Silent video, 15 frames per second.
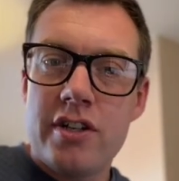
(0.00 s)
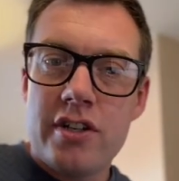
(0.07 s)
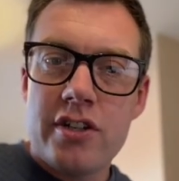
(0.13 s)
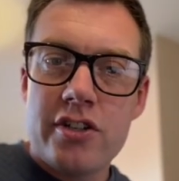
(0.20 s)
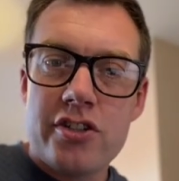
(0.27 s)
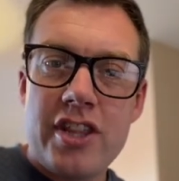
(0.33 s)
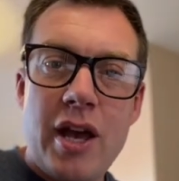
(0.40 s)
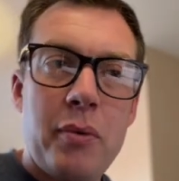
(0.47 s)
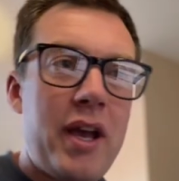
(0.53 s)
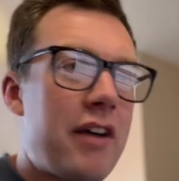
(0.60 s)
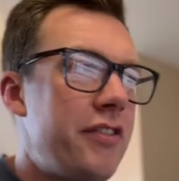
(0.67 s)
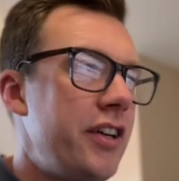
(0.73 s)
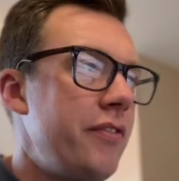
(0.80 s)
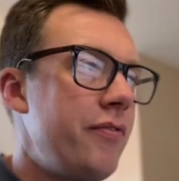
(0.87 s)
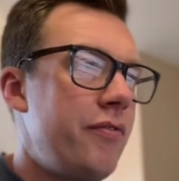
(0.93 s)
So there we have
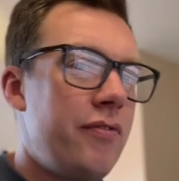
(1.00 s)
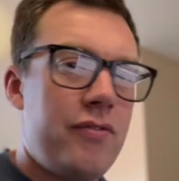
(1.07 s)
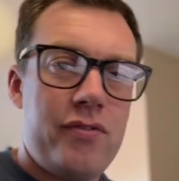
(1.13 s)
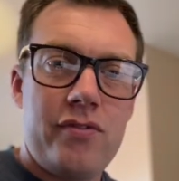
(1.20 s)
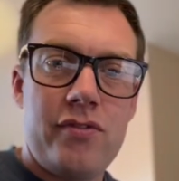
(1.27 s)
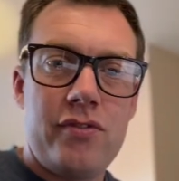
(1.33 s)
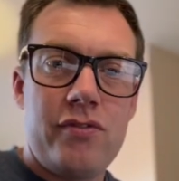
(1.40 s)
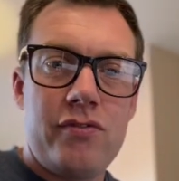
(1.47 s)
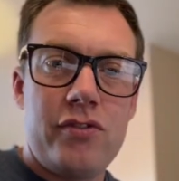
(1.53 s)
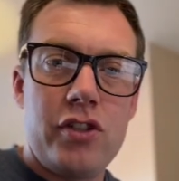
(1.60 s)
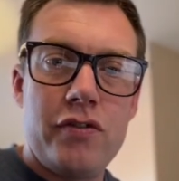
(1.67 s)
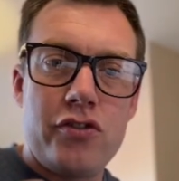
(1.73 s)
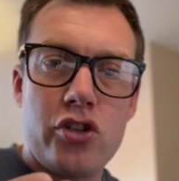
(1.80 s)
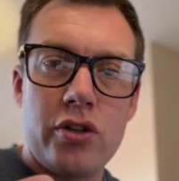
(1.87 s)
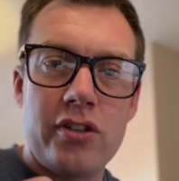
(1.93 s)
it. You've
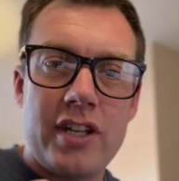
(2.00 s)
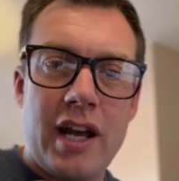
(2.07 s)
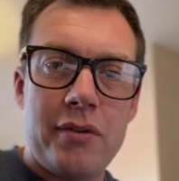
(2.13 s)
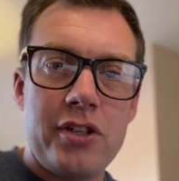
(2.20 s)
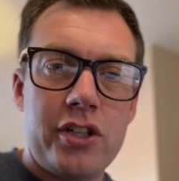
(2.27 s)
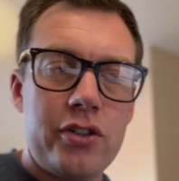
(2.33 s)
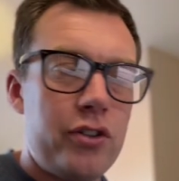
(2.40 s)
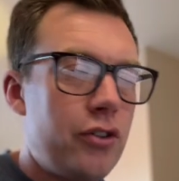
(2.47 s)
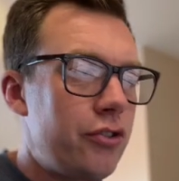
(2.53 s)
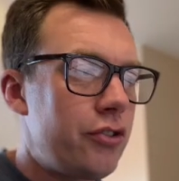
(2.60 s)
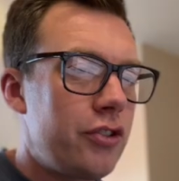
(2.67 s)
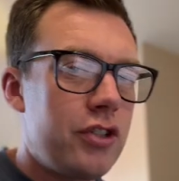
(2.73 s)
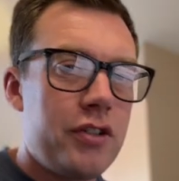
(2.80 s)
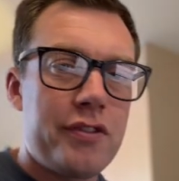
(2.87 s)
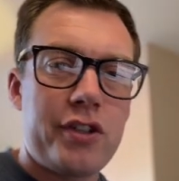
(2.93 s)
chunked down your goals,
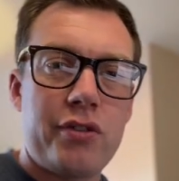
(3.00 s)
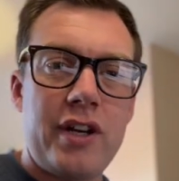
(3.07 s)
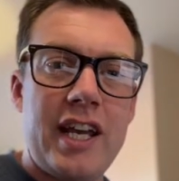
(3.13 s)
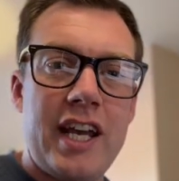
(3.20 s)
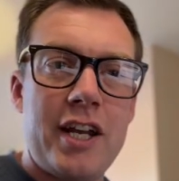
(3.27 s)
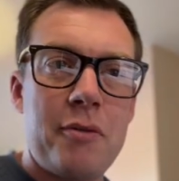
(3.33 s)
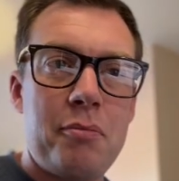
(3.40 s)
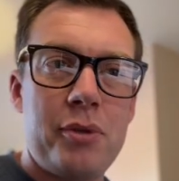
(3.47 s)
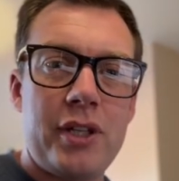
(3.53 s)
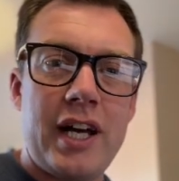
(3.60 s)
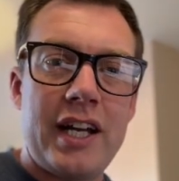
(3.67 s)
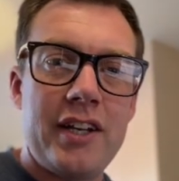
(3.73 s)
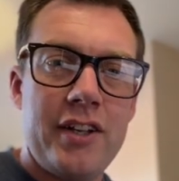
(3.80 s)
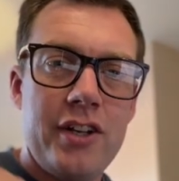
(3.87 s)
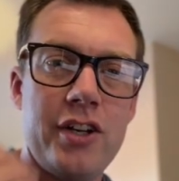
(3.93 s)
you've created a
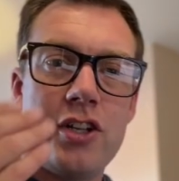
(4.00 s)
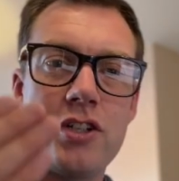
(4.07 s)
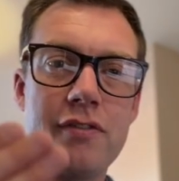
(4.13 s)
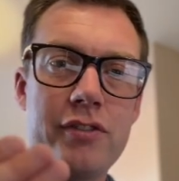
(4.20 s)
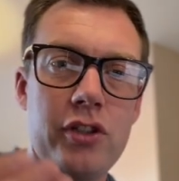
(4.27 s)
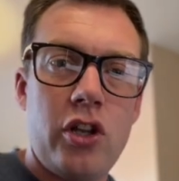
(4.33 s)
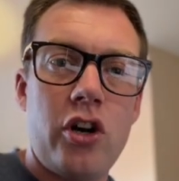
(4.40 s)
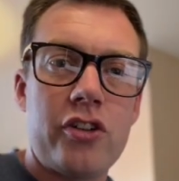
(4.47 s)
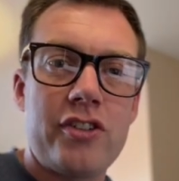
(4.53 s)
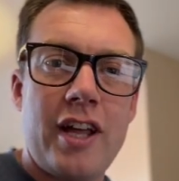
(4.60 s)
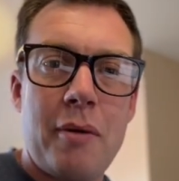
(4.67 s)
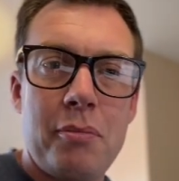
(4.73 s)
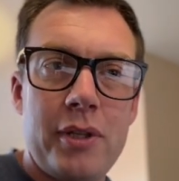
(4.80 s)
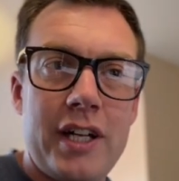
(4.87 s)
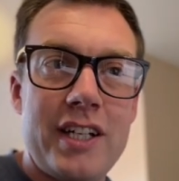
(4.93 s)
plan, and you've locked that
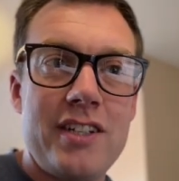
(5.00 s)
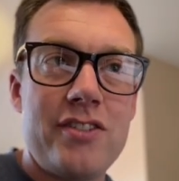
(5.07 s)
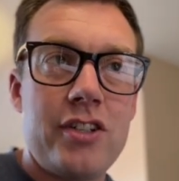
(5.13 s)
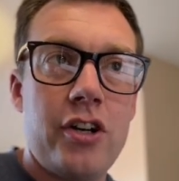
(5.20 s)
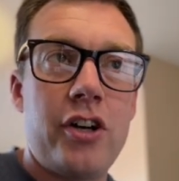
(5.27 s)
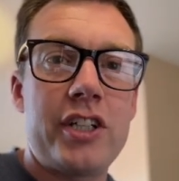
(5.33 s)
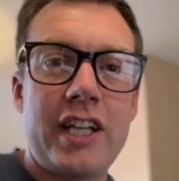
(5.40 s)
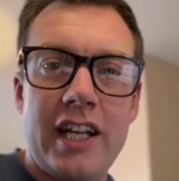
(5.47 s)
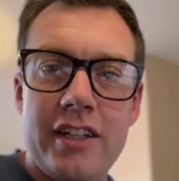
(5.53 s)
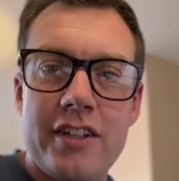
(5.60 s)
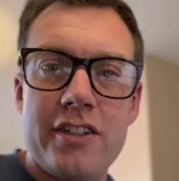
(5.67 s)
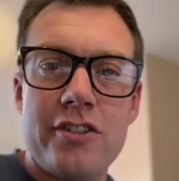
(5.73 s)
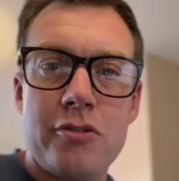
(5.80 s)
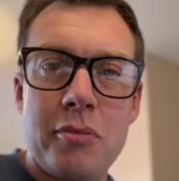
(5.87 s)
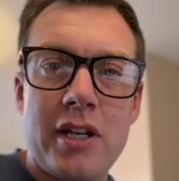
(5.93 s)
plan into your calendar
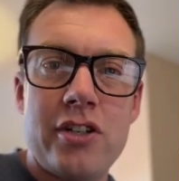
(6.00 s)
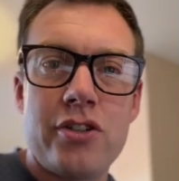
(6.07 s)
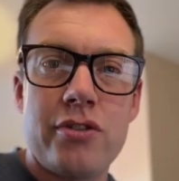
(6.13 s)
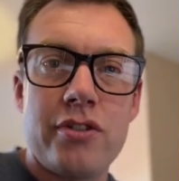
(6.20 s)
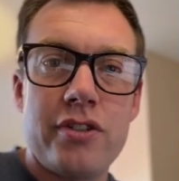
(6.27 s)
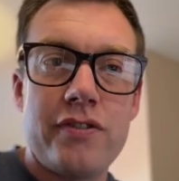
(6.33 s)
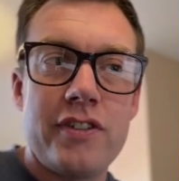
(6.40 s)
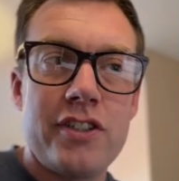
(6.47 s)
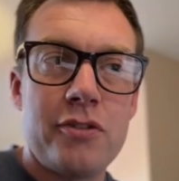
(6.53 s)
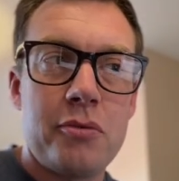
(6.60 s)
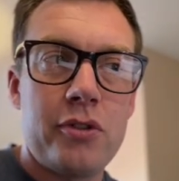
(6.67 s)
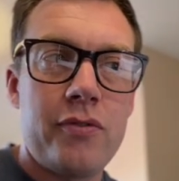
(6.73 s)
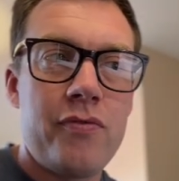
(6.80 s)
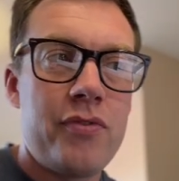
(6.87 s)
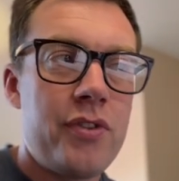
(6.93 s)
to make sure it's
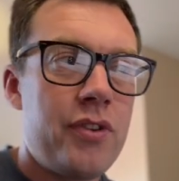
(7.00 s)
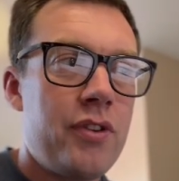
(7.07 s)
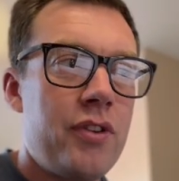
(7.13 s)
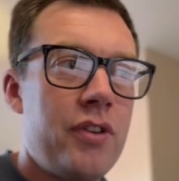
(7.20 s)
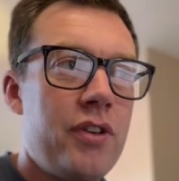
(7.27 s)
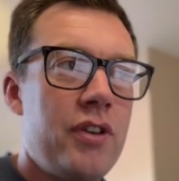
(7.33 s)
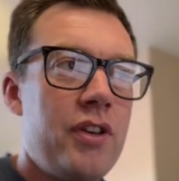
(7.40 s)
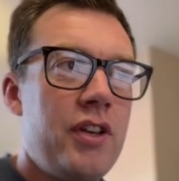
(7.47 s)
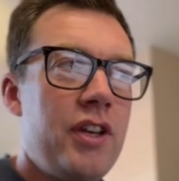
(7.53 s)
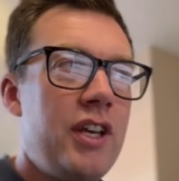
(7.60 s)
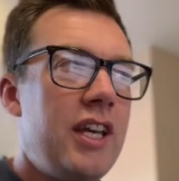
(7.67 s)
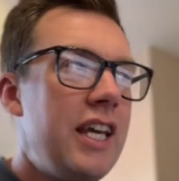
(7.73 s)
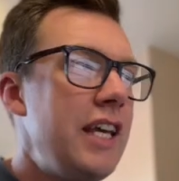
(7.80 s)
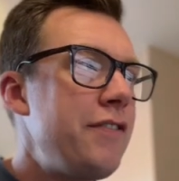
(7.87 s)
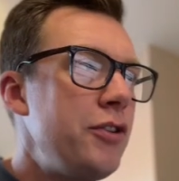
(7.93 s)
visible.
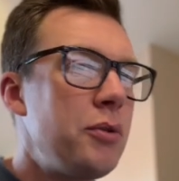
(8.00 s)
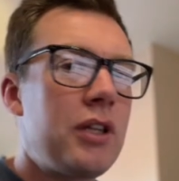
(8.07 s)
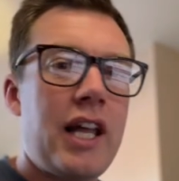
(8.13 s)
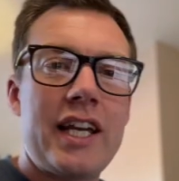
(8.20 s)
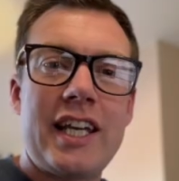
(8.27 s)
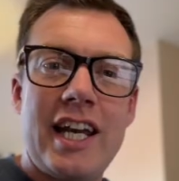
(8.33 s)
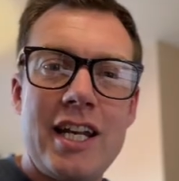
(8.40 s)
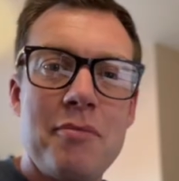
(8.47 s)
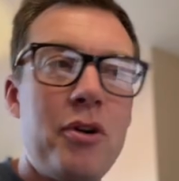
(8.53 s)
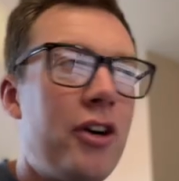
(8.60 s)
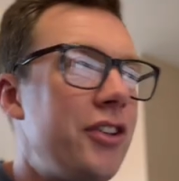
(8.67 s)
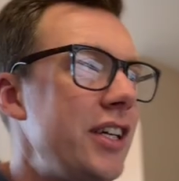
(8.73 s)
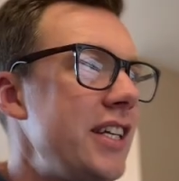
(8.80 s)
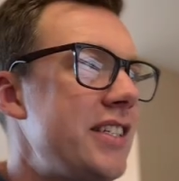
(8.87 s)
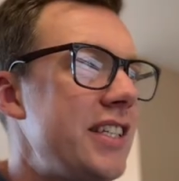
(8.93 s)
If you would like any more
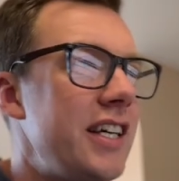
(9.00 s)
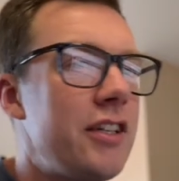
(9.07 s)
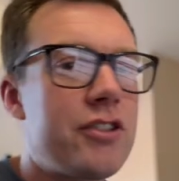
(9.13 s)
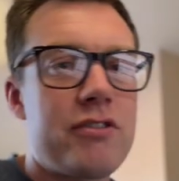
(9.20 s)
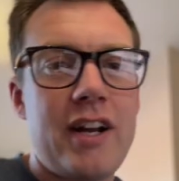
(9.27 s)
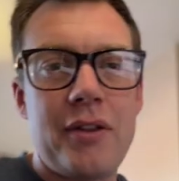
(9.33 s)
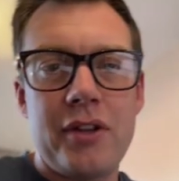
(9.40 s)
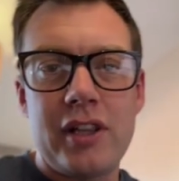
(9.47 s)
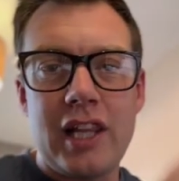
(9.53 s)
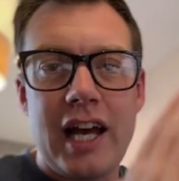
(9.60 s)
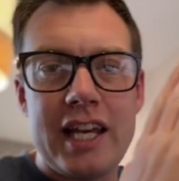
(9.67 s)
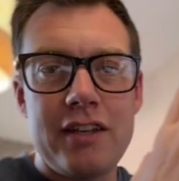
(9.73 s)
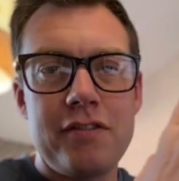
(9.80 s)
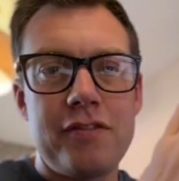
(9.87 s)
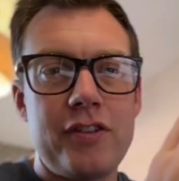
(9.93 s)
details around the
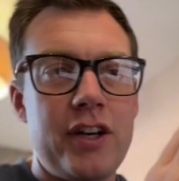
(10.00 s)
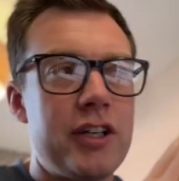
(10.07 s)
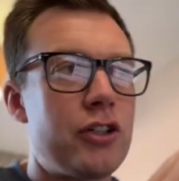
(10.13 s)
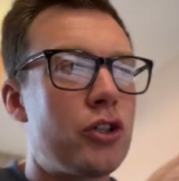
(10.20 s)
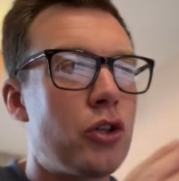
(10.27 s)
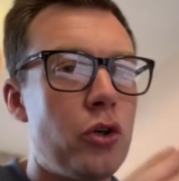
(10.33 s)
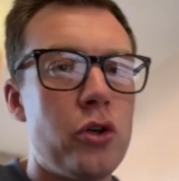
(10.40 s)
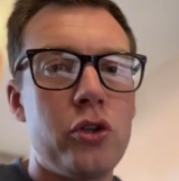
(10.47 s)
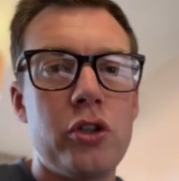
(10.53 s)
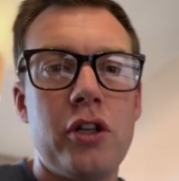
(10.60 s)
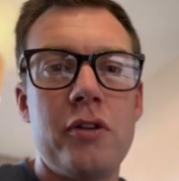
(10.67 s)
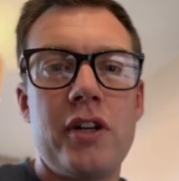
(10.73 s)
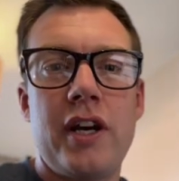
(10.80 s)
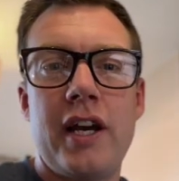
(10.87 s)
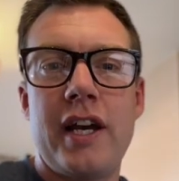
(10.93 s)
life and goal
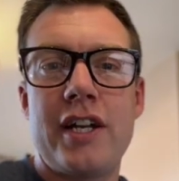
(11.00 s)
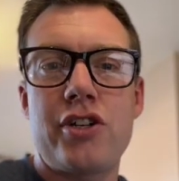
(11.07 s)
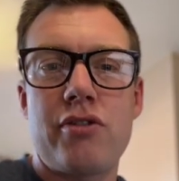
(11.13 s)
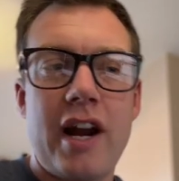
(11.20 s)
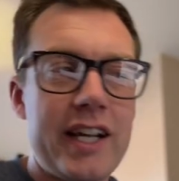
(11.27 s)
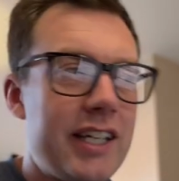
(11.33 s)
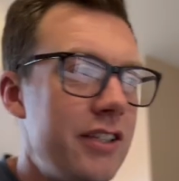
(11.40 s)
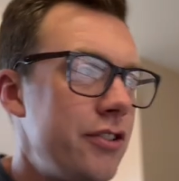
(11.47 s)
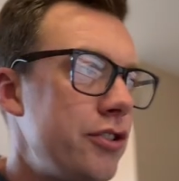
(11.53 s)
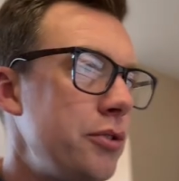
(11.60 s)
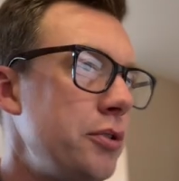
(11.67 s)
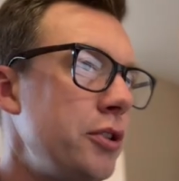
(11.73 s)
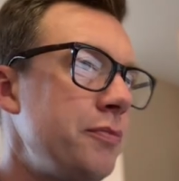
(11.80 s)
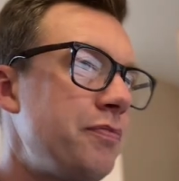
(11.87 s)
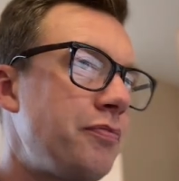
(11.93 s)
tracking
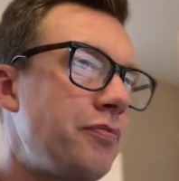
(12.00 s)
tool,